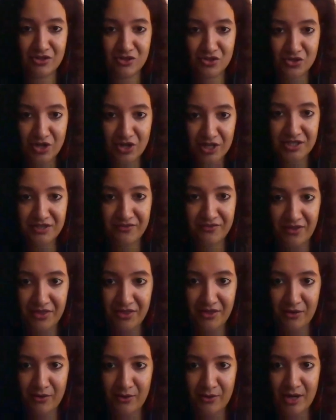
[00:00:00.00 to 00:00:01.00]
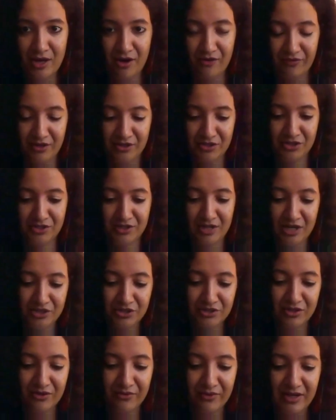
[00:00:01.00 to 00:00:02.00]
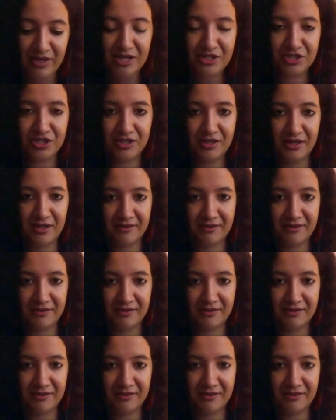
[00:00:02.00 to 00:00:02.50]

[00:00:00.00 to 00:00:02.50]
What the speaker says: constructivist theory of international relation,